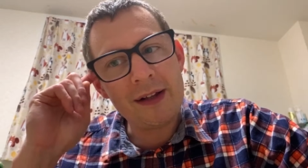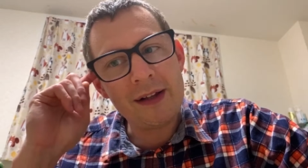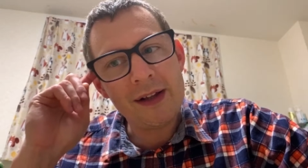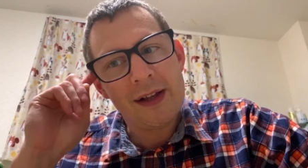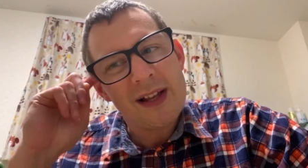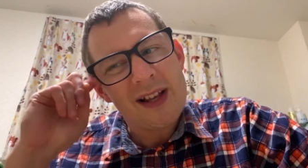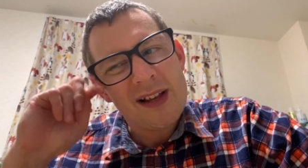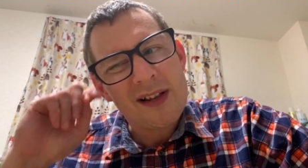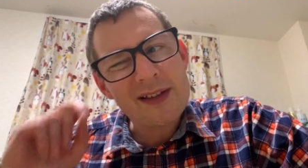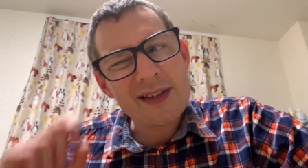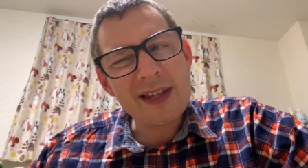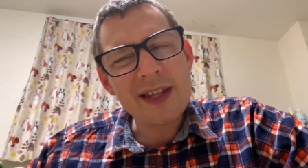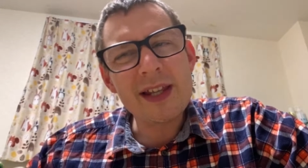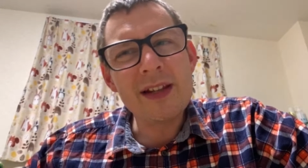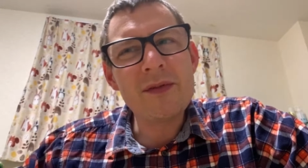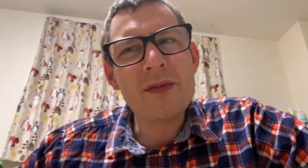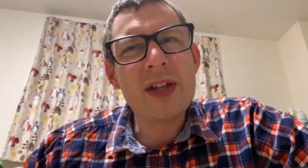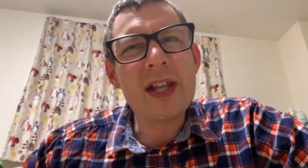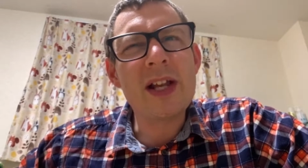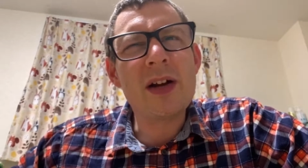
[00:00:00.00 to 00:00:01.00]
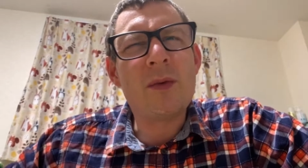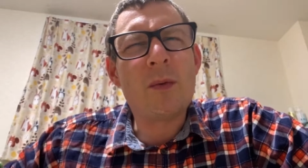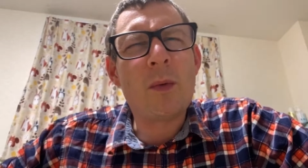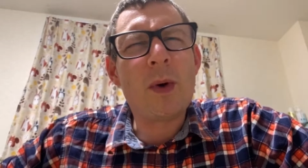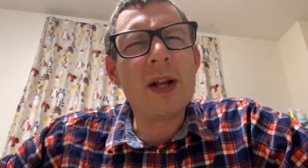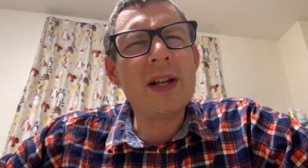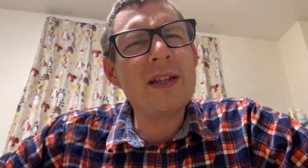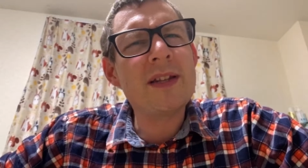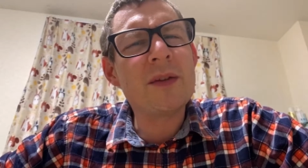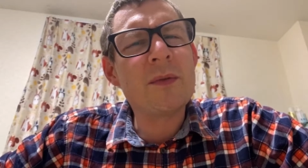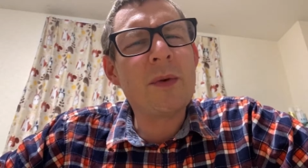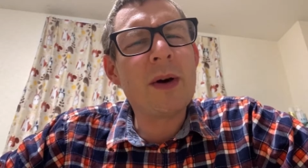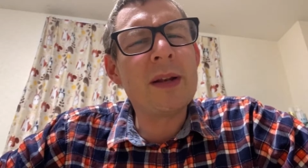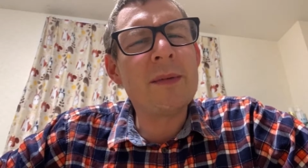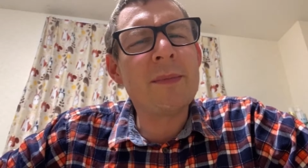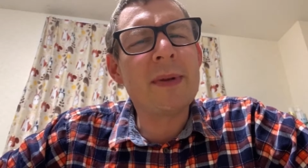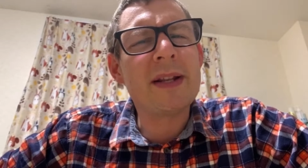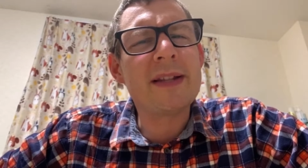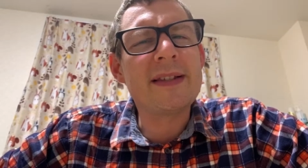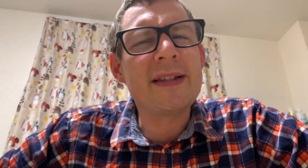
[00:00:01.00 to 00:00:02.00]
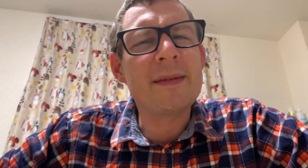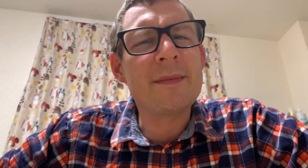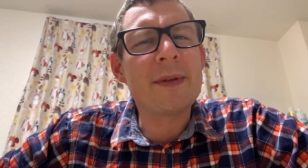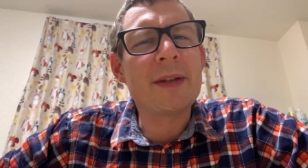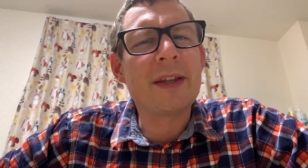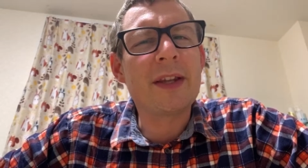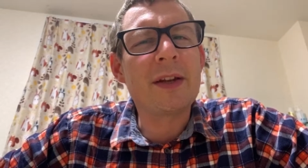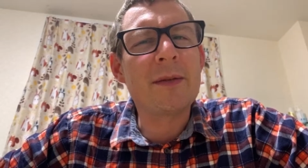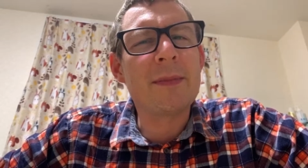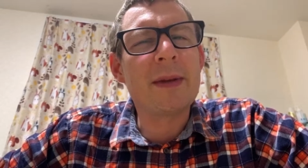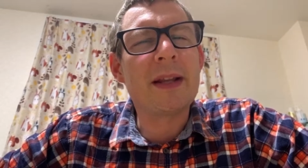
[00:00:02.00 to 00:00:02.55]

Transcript: I was thinking of getting a one-to-one, but it seemed a little